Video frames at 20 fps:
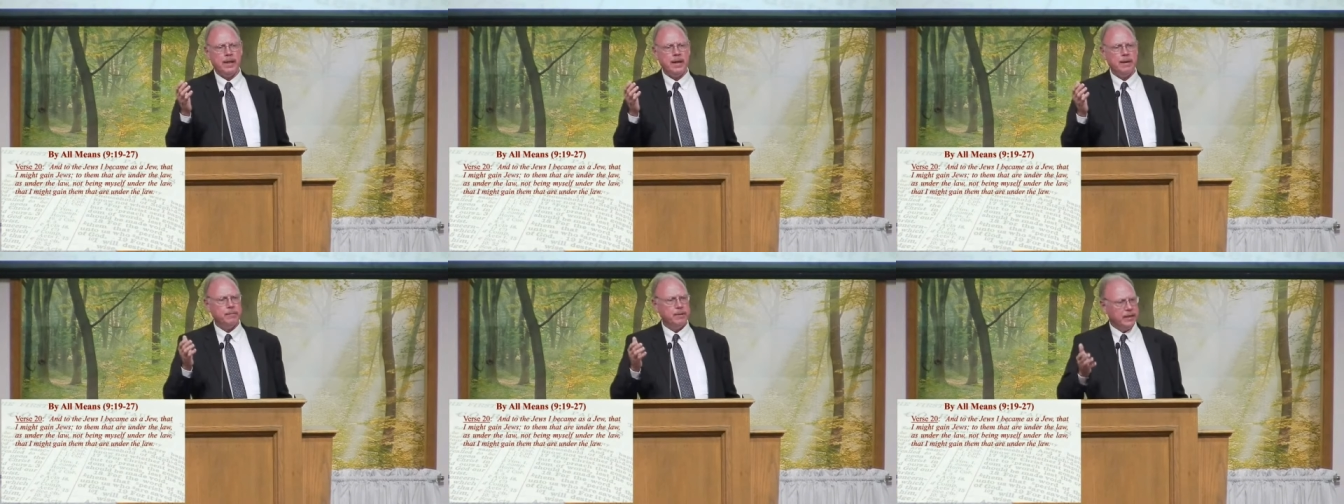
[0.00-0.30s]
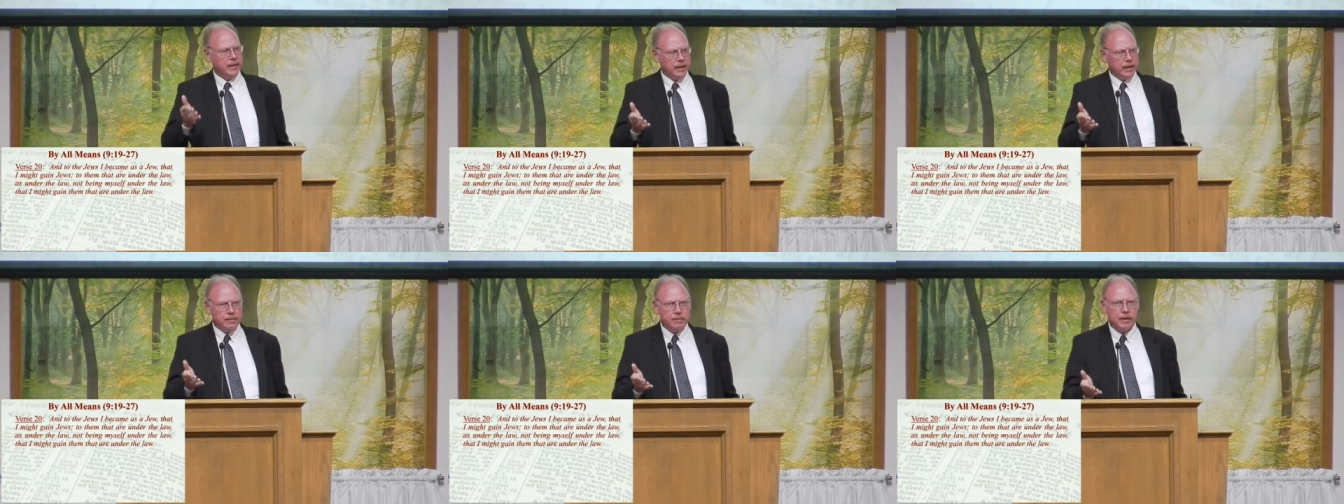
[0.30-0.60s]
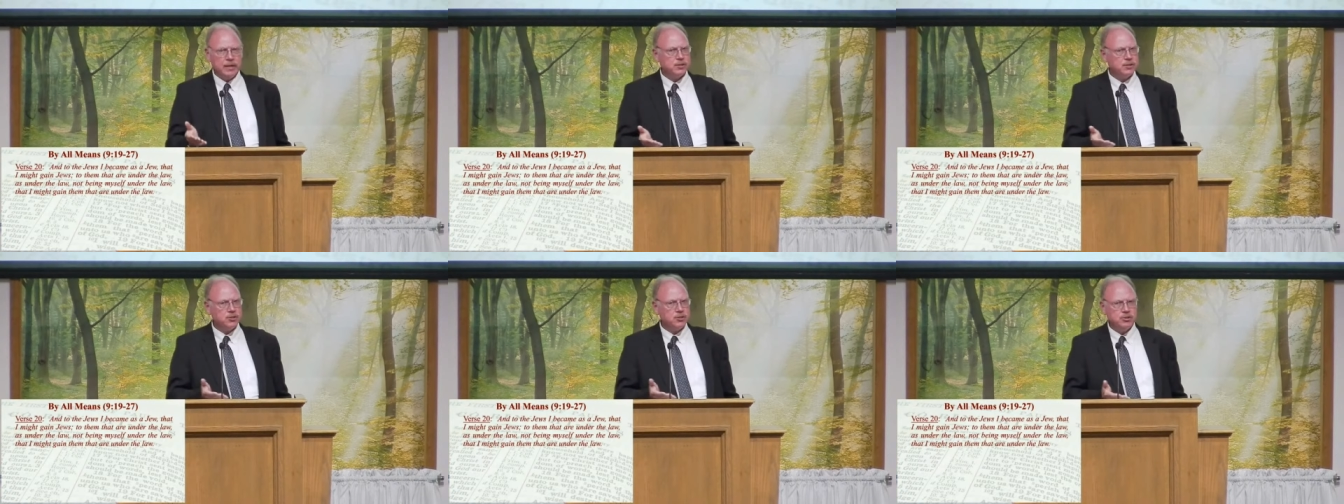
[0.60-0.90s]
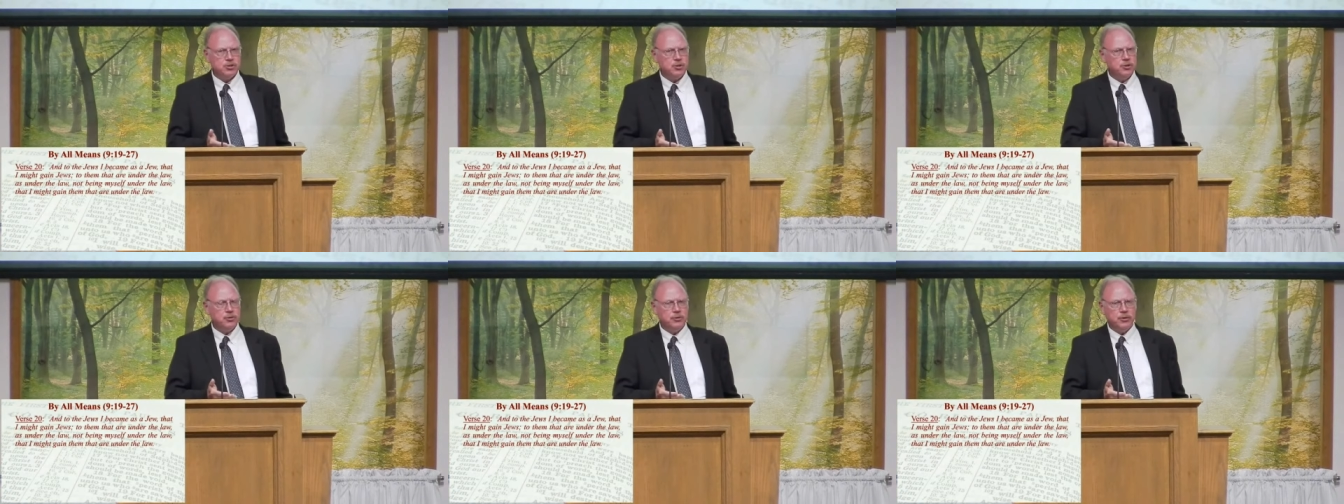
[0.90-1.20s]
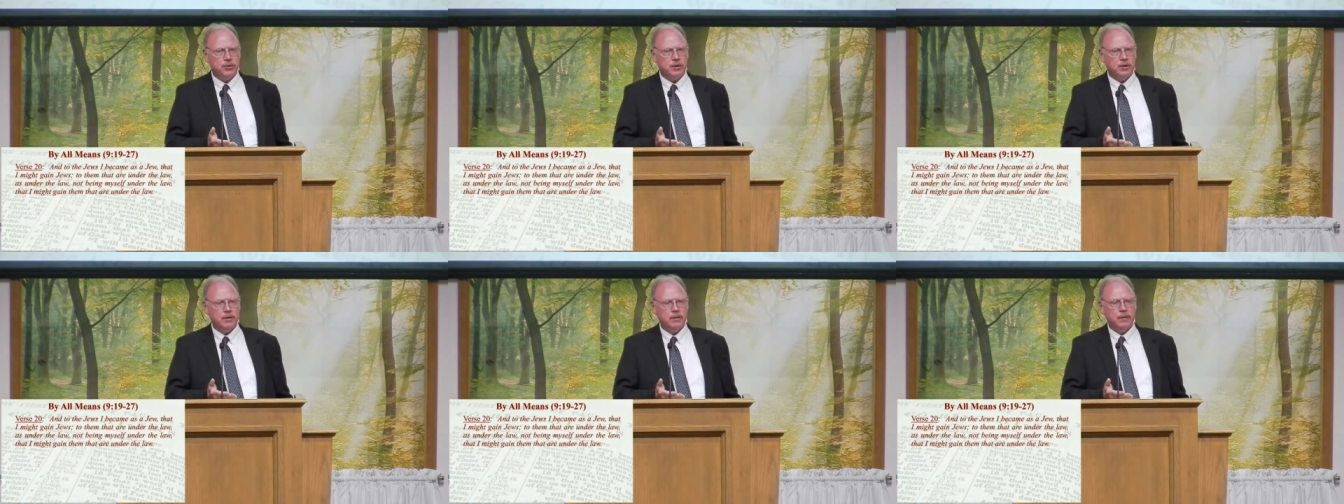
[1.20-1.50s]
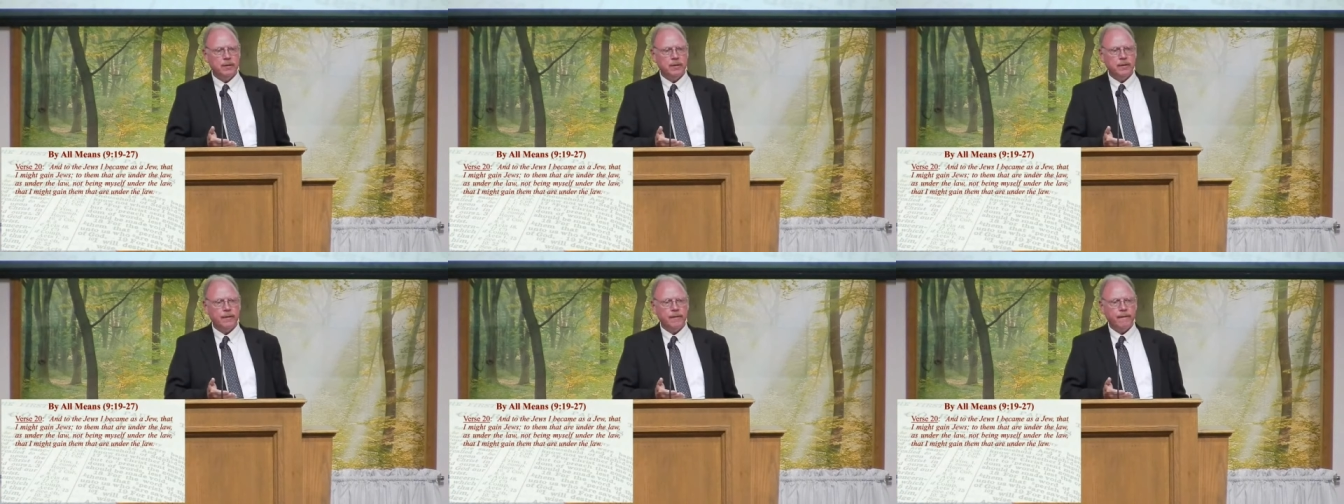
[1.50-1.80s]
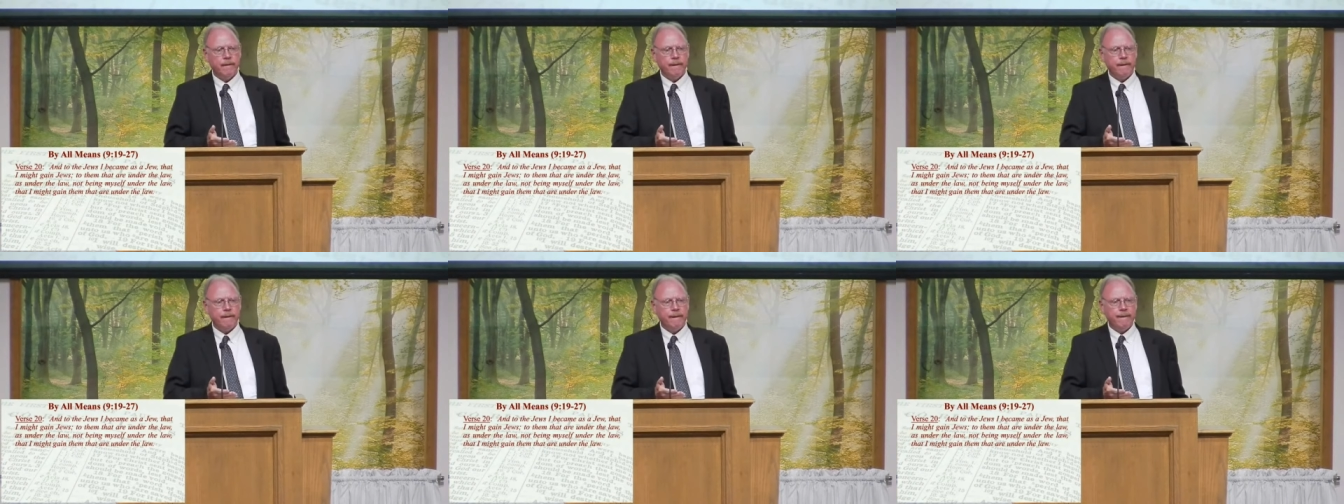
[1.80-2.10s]
I became as a Jew,
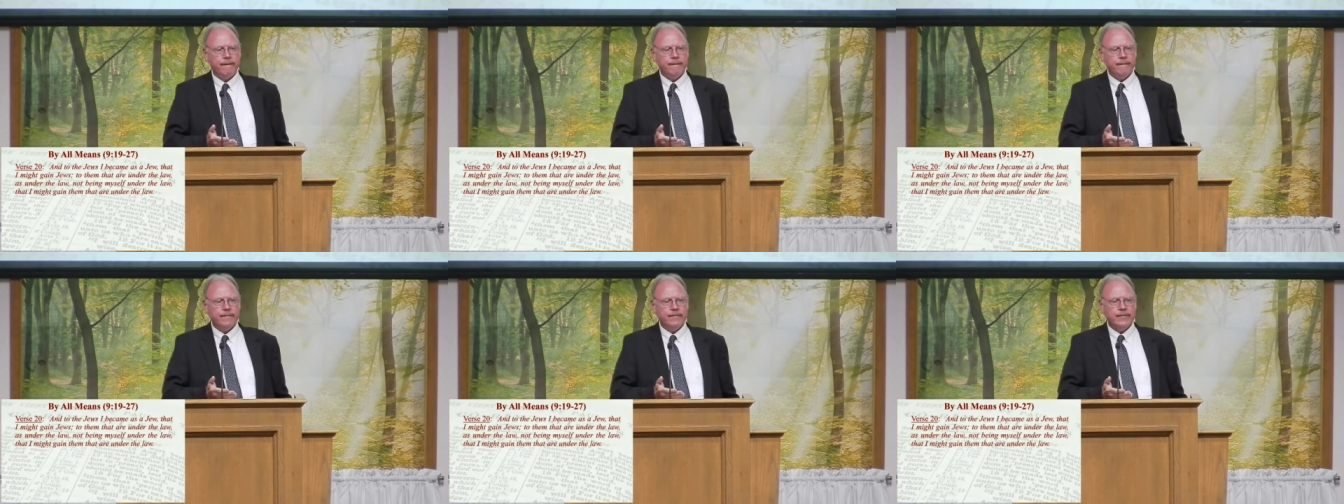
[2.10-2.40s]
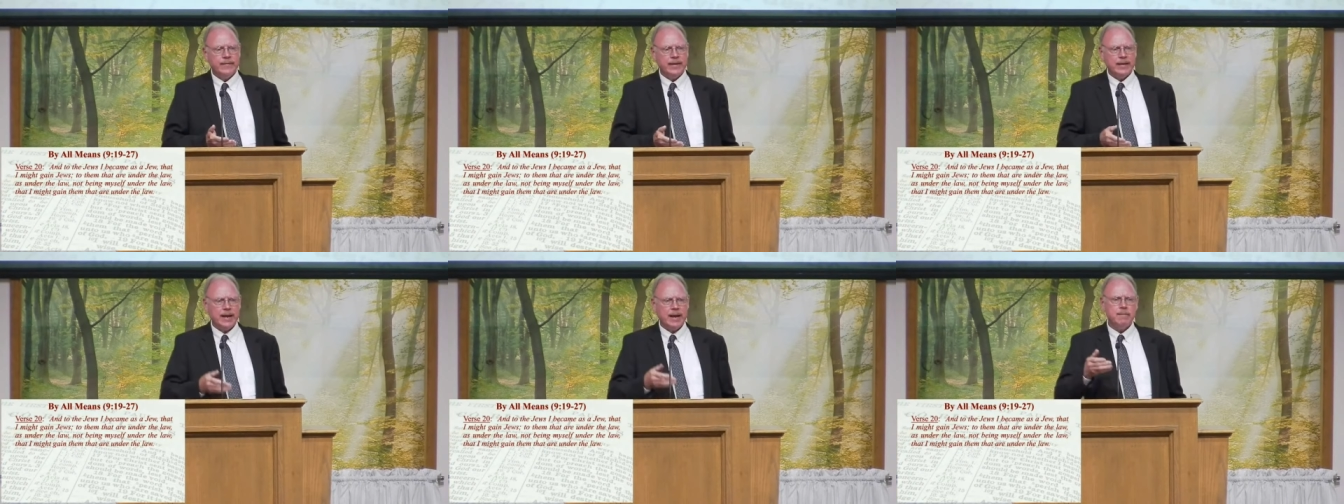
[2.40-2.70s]
that